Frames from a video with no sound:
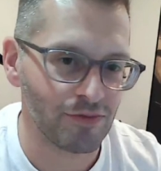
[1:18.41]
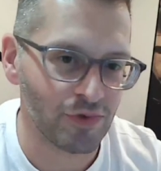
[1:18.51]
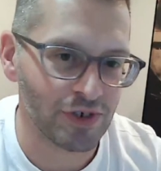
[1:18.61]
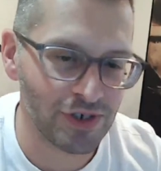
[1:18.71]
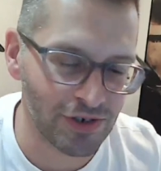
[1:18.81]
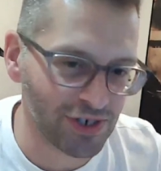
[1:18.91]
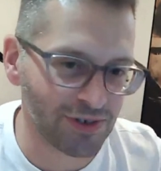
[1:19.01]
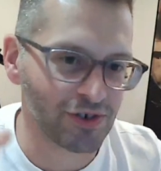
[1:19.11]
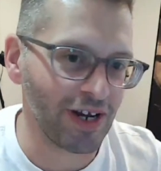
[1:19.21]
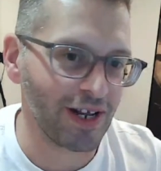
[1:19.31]
which usually
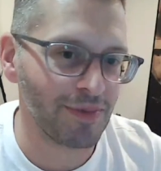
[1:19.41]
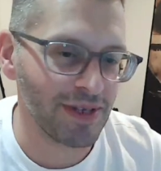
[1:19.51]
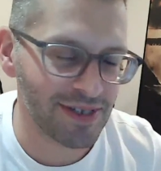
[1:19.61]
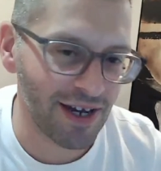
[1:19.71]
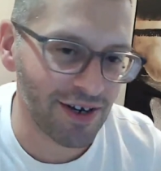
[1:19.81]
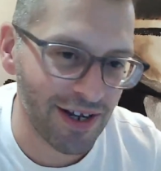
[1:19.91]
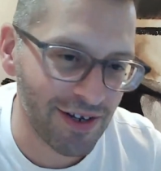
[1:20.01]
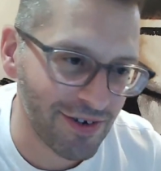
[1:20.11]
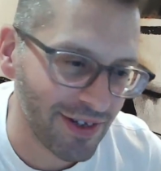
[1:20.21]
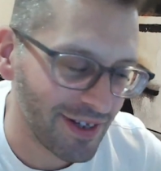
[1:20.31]
training means how to
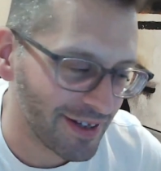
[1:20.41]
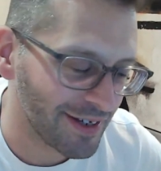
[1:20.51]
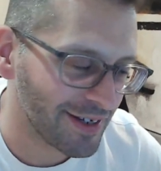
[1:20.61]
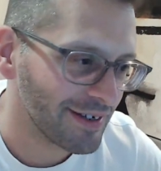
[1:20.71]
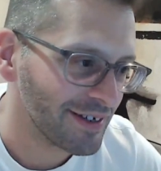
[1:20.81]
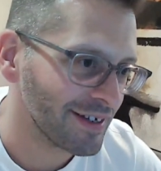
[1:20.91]
enter a deal in